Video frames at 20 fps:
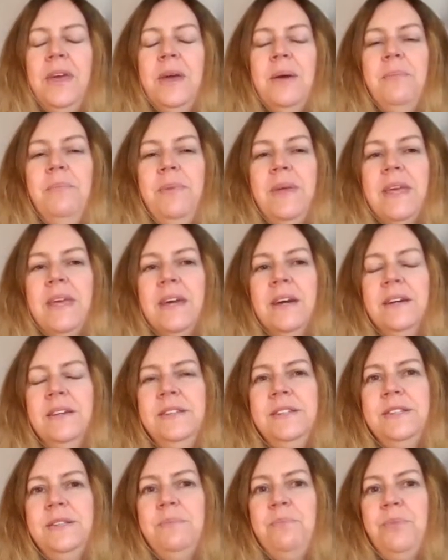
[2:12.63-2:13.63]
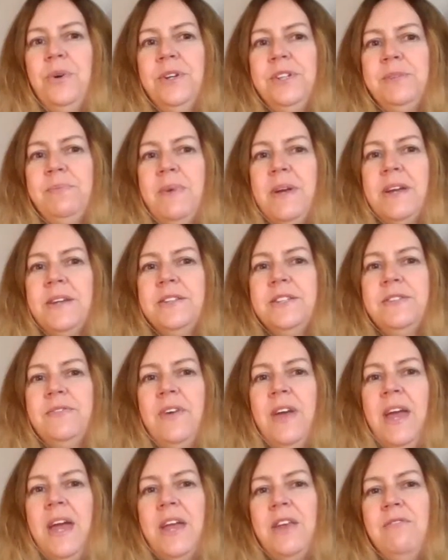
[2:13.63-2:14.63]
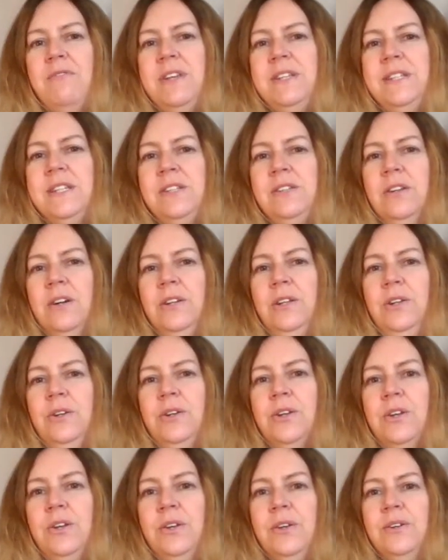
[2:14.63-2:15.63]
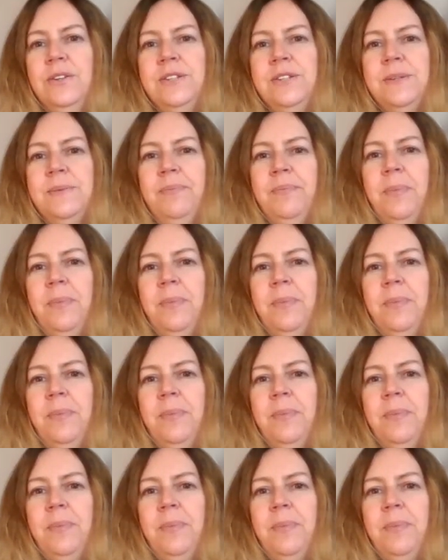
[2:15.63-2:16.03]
because the prospects for Henry did not look good,